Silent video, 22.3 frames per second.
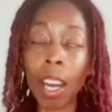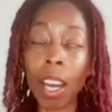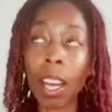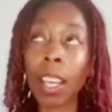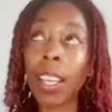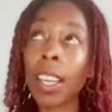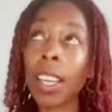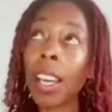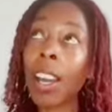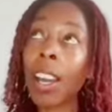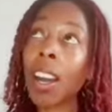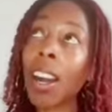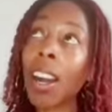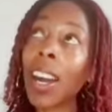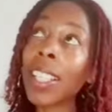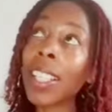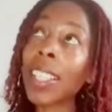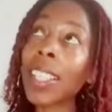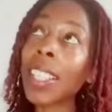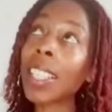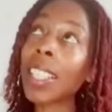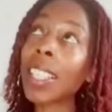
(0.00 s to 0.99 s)
I
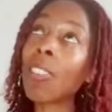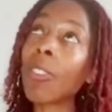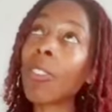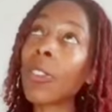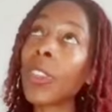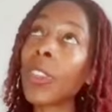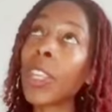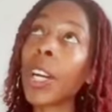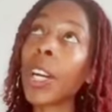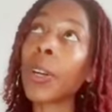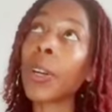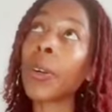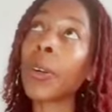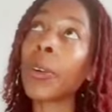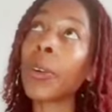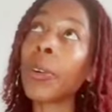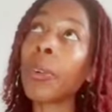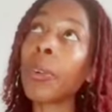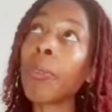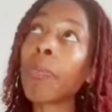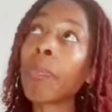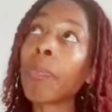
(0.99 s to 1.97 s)
I did not
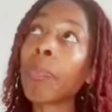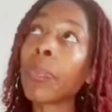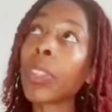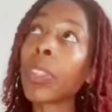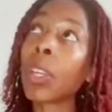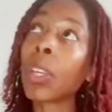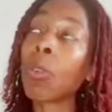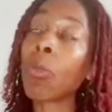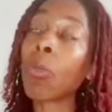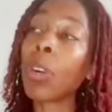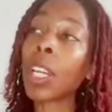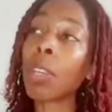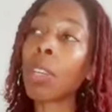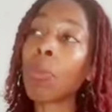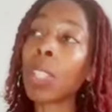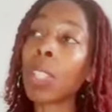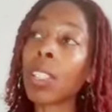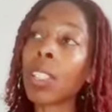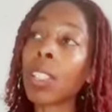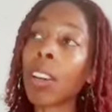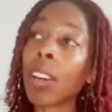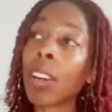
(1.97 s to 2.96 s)
know
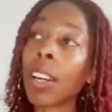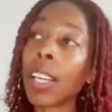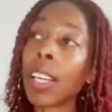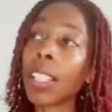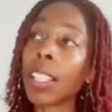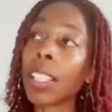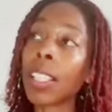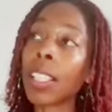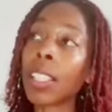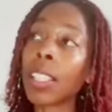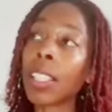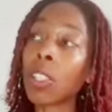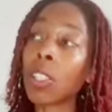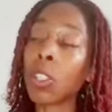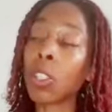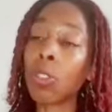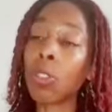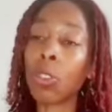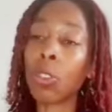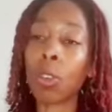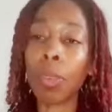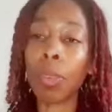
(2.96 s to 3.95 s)
what it was like
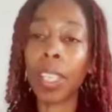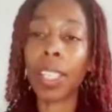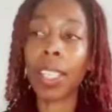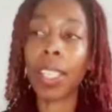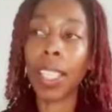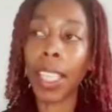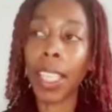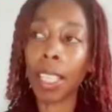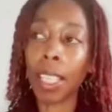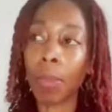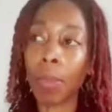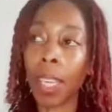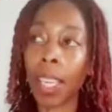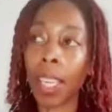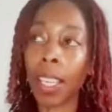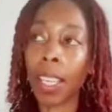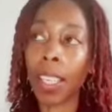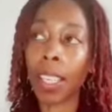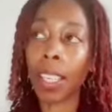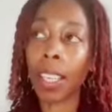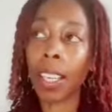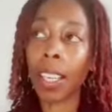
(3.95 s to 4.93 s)
to not be
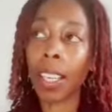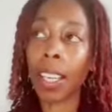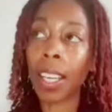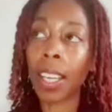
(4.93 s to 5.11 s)
anemic